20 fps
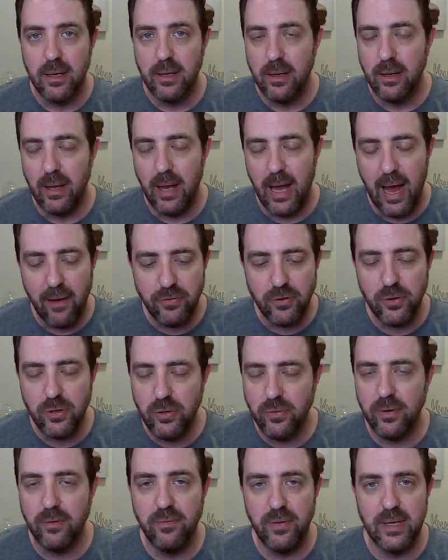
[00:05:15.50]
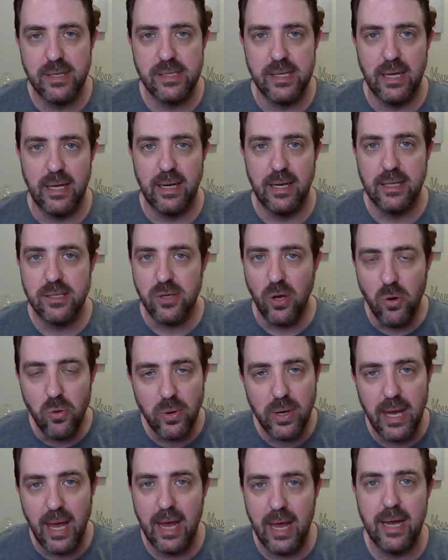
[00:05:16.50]
after you revisit, it's
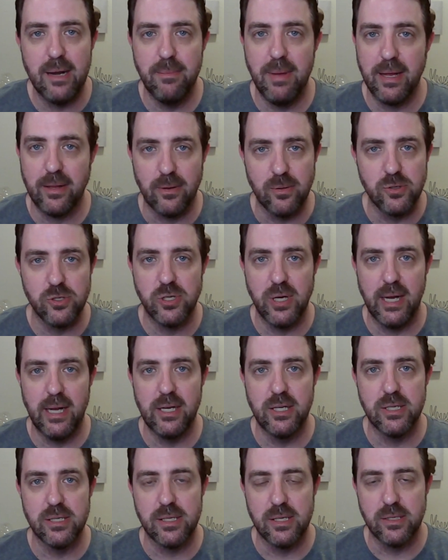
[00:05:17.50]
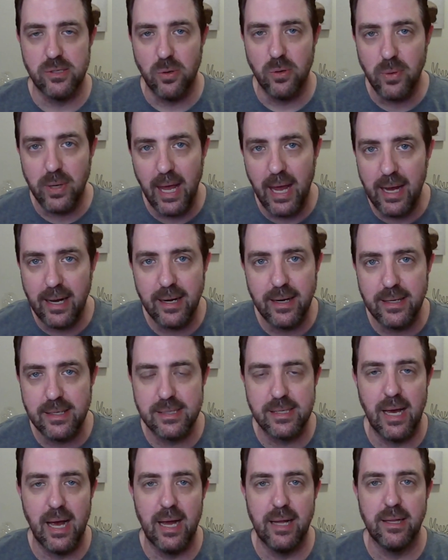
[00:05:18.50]
okay to make those changes. It's okay to
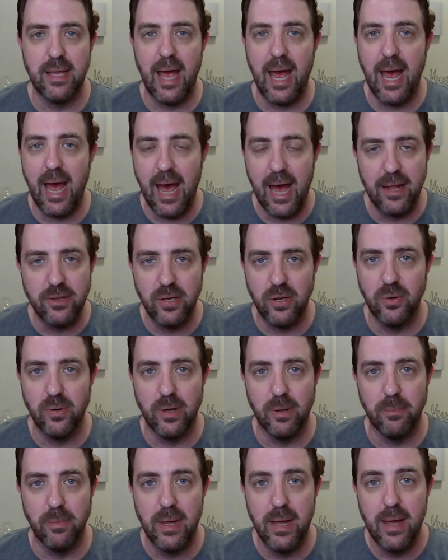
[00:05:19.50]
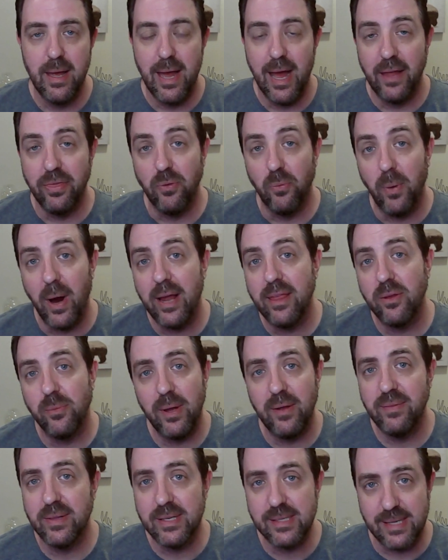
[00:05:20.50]
decide to add to him. And the way that
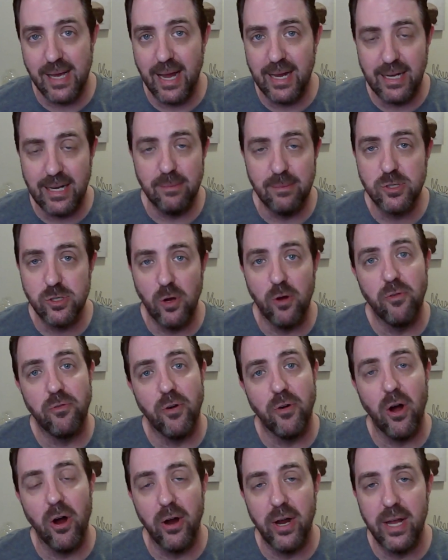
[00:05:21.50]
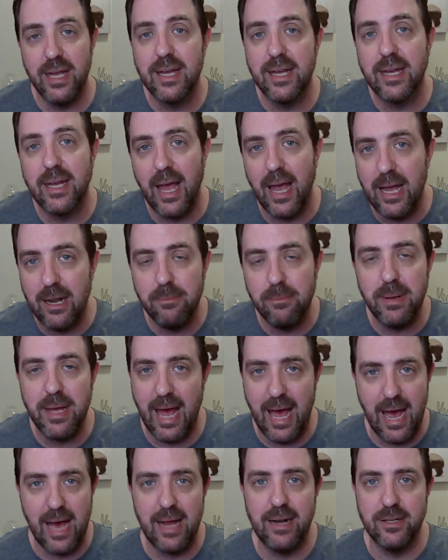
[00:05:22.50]
we've designed him so far, he can be
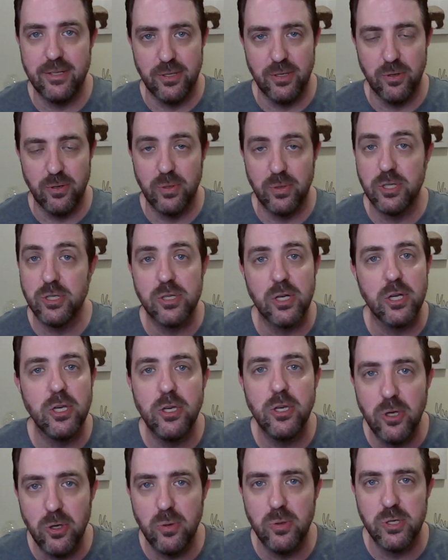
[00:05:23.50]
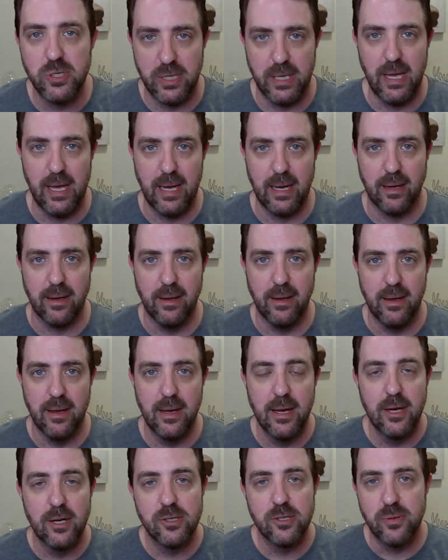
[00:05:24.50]
added to, which is a huge thing.
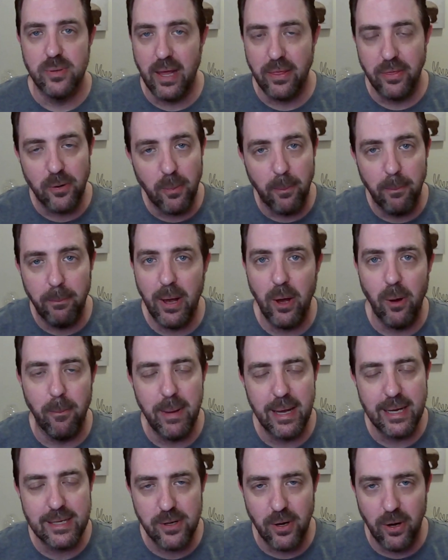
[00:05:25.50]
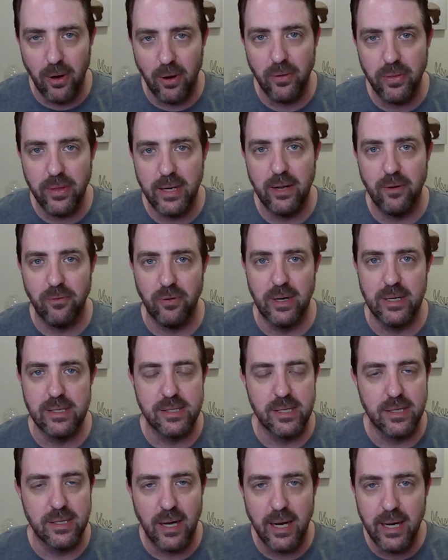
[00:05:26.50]
So that little belt makes all the difference,
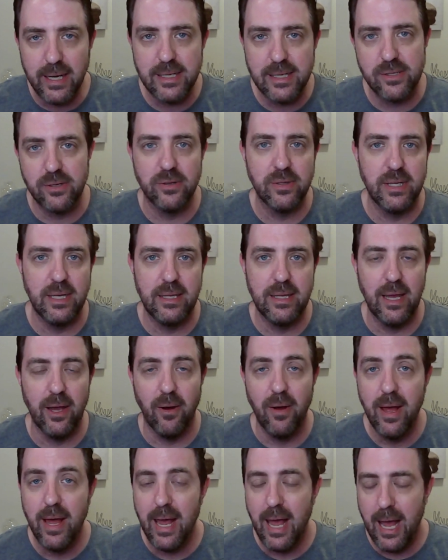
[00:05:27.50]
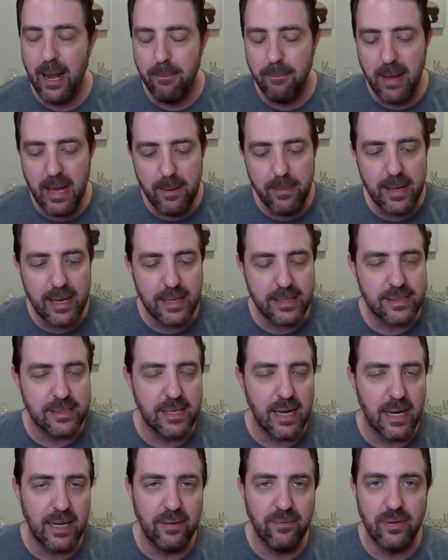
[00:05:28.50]
the tiniest little detail. And maybe it's
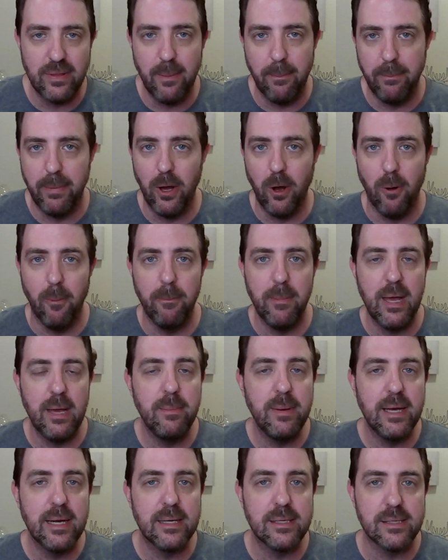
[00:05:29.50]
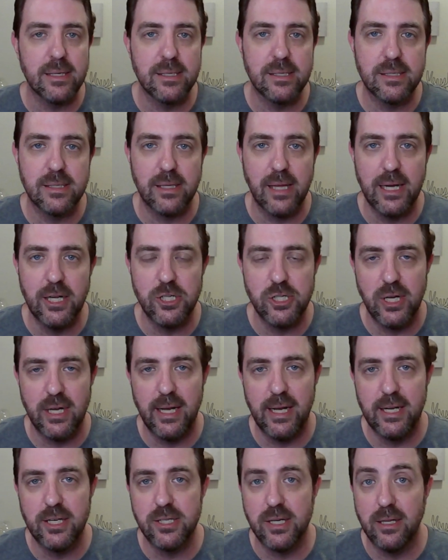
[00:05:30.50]
not even the belt. Maybe it's a slight
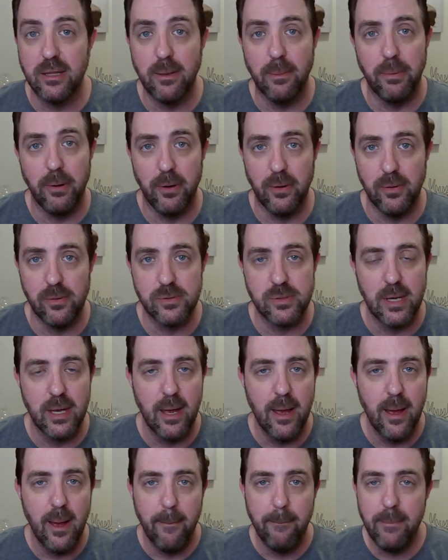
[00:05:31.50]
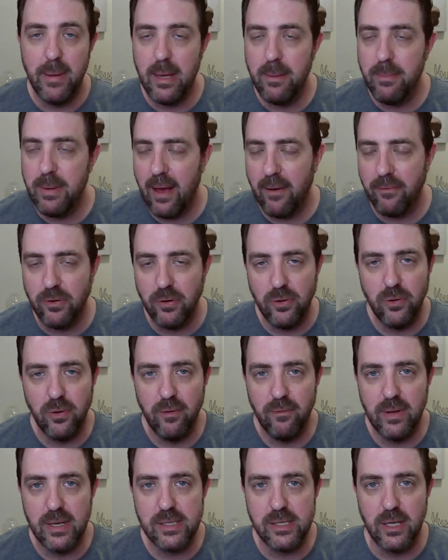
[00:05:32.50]
change in the pose. Maybe after you
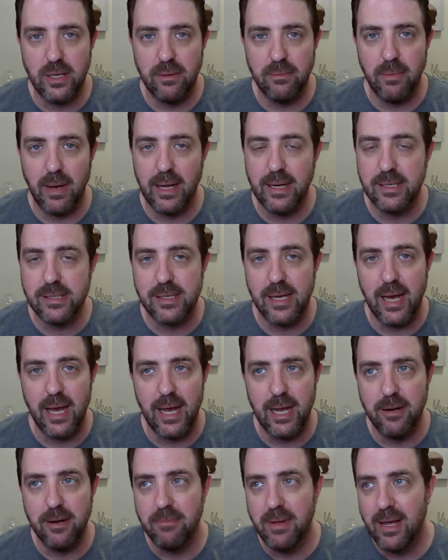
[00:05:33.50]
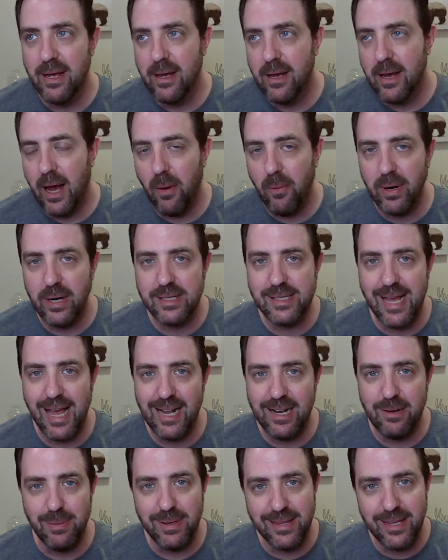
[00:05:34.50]
revisit, I decide I want his
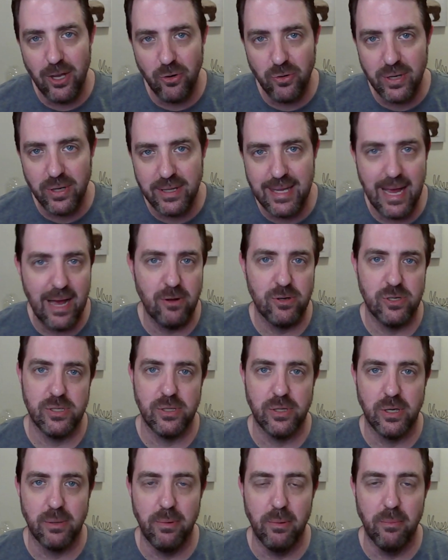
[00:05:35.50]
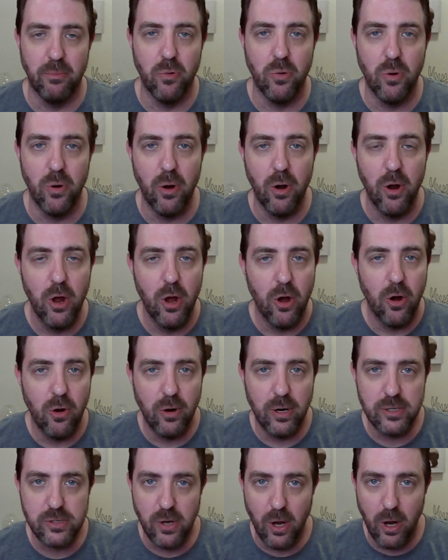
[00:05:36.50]
head to be tilted down just a little bit more,
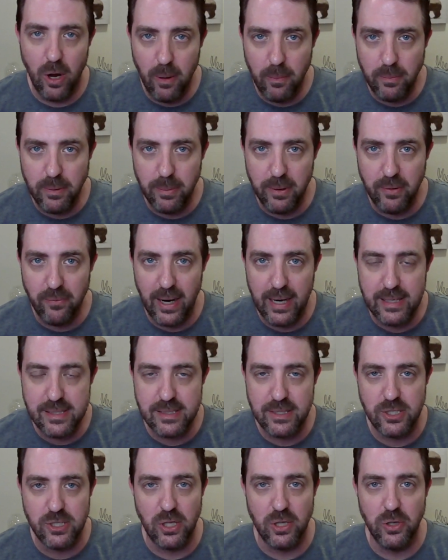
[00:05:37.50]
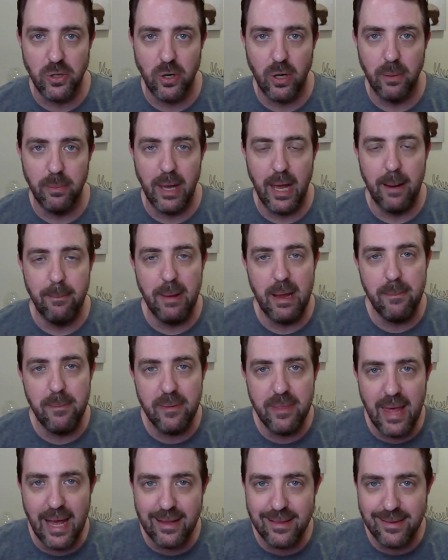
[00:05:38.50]
or his arm to be raised just a little bit. And maybe
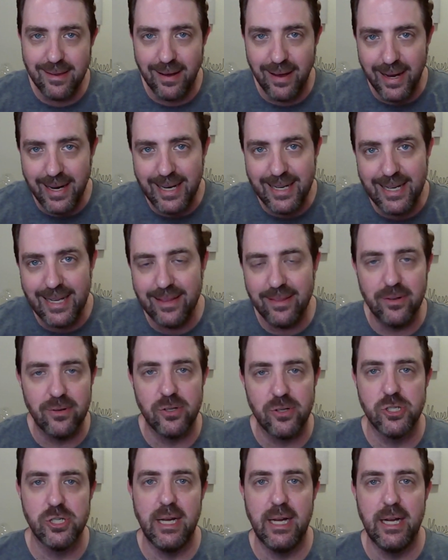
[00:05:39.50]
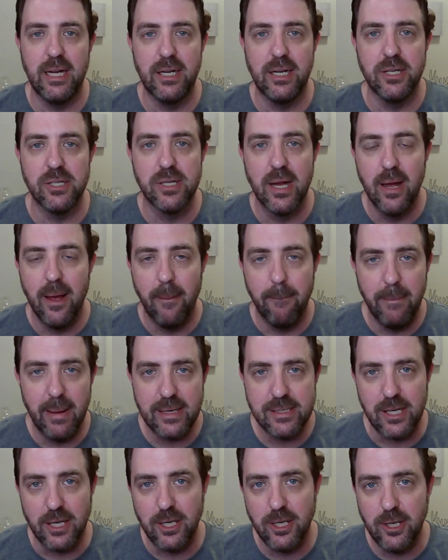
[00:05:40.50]
that tiny little change
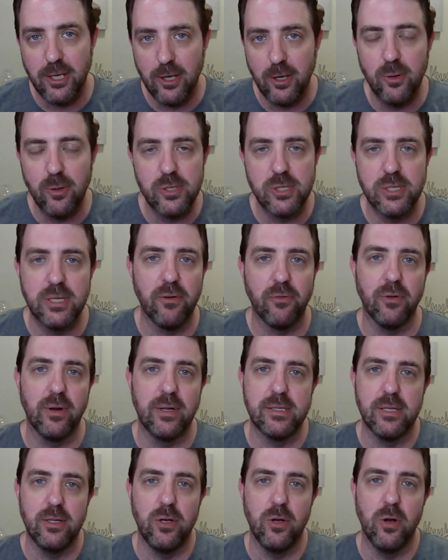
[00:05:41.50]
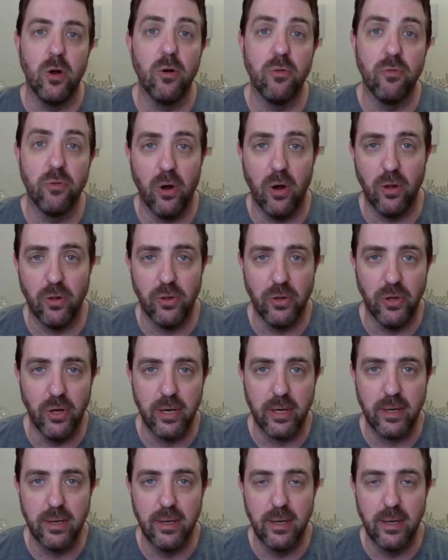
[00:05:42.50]
makes a huge difference in the overall look.